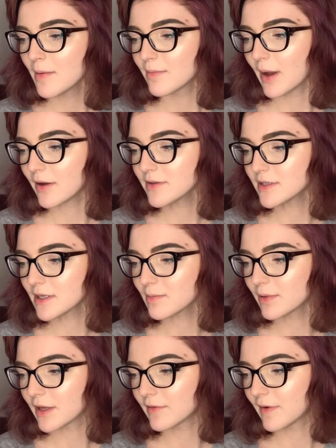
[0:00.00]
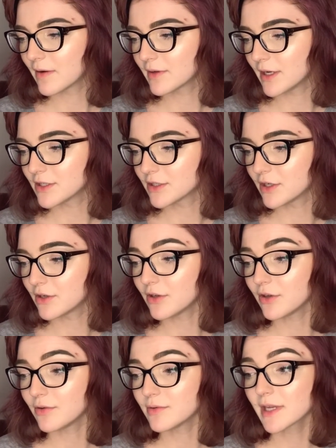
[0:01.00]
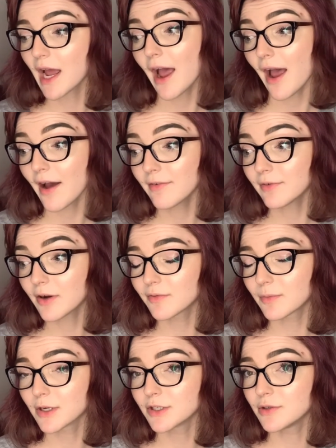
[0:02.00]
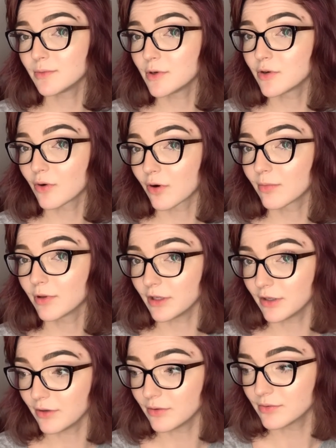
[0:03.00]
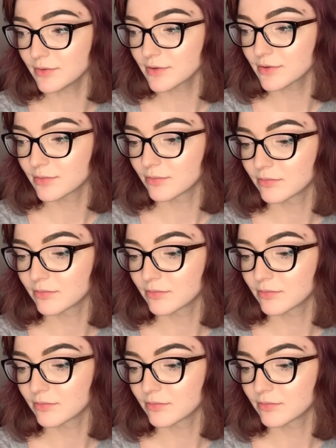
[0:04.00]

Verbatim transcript: Bounce and blend foundation, use half of what you would normally use